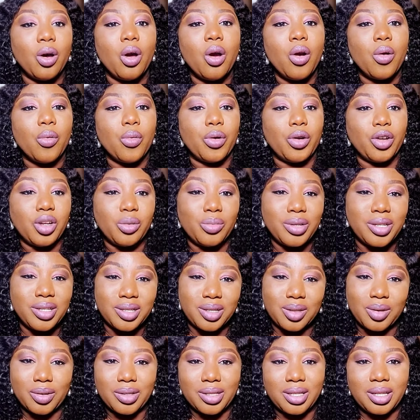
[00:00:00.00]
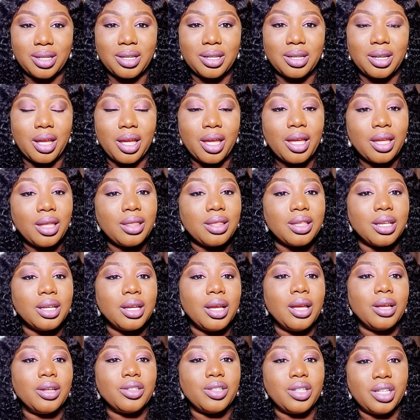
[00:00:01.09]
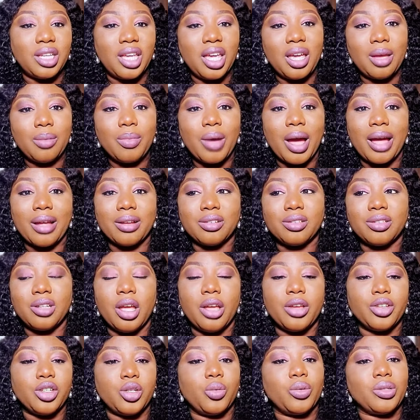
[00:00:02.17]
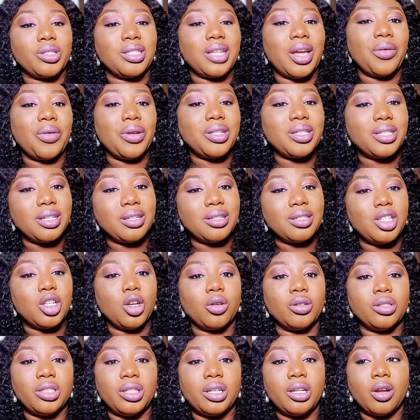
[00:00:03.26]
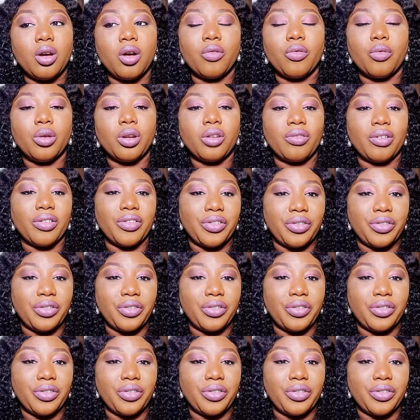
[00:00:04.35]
I think this was really quite an eye-opener. Well,